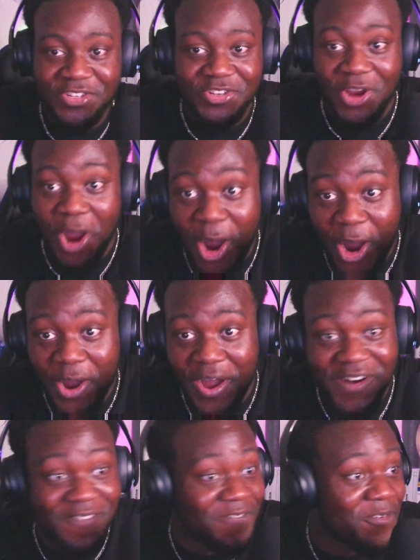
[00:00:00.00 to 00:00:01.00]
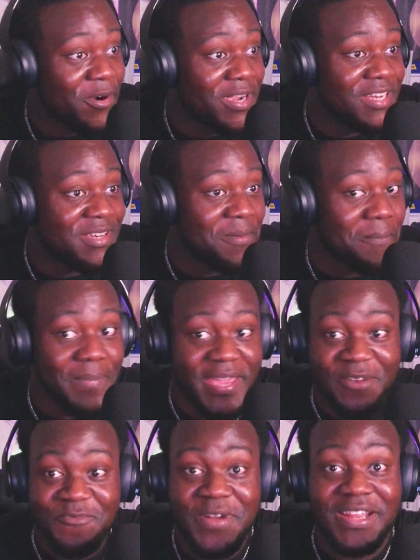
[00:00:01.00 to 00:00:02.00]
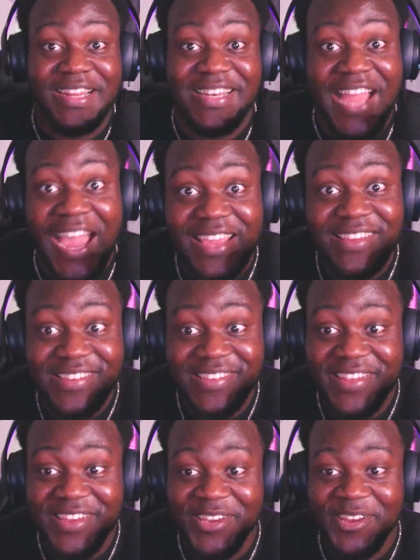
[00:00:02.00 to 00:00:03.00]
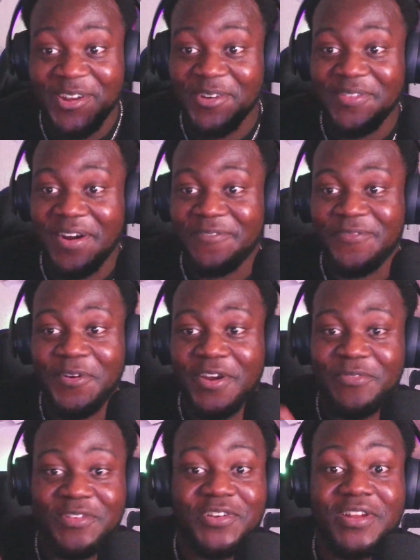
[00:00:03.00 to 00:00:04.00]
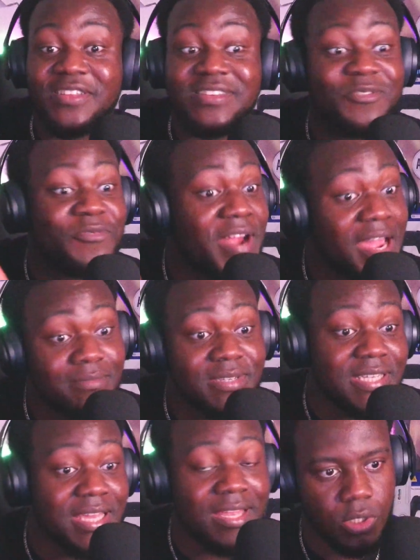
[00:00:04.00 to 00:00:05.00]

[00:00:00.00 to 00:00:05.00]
car, avoid being recognized, avoid returning to the crime scene.